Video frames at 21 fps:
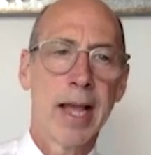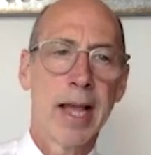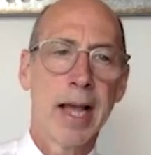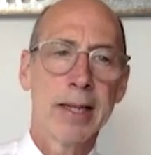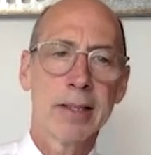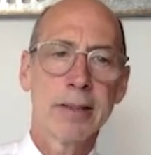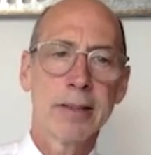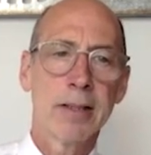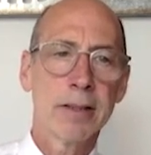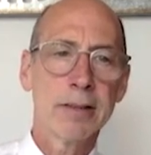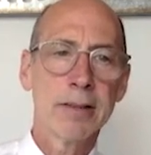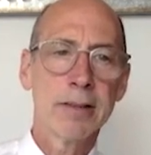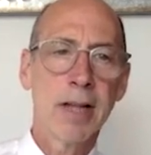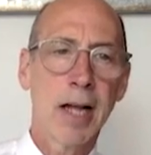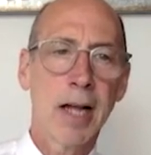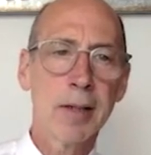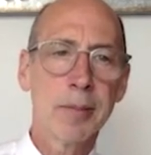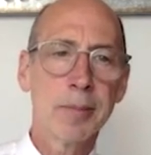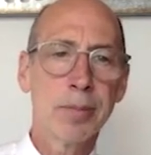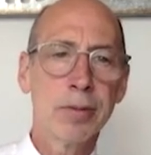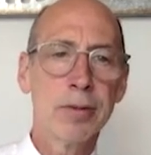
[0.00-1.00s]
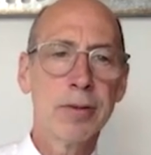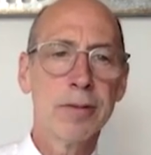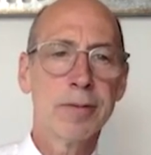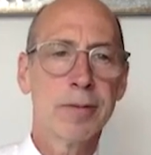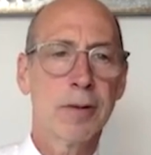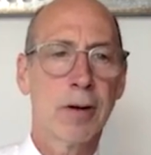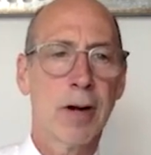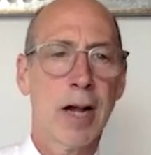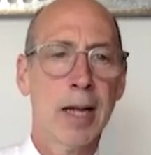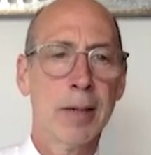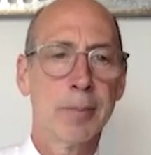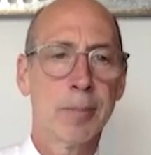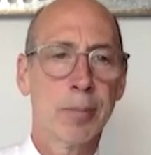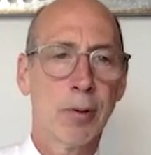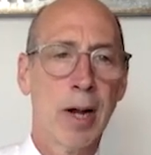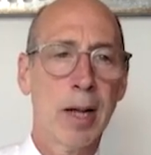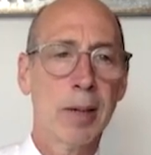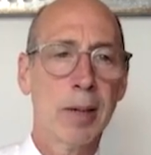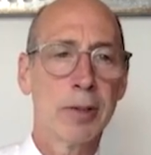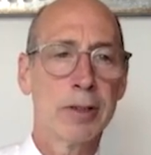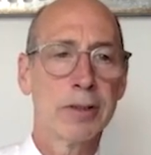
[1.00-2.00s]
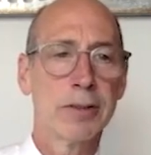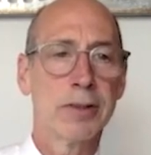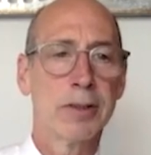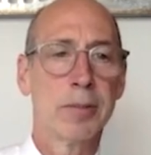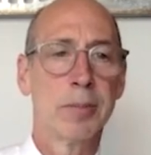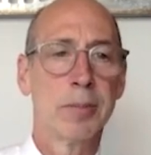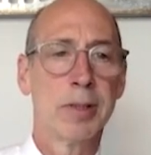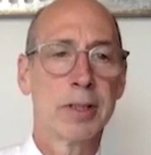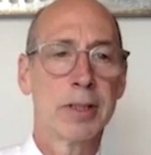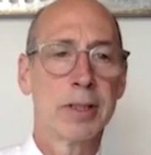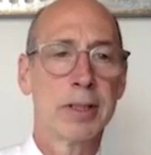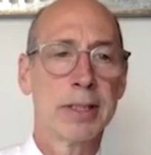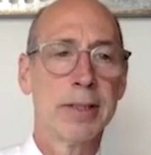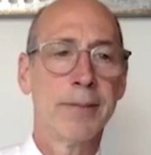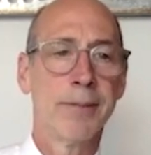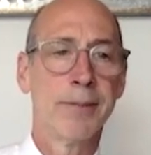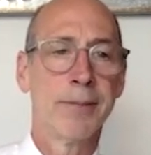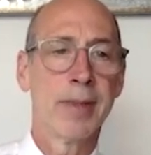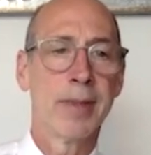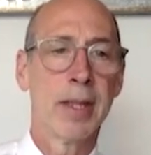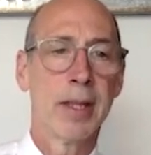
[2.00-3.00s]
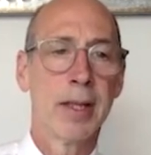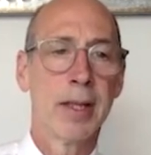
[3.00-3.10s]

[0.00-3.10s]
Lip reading: and it does not improve primary stability,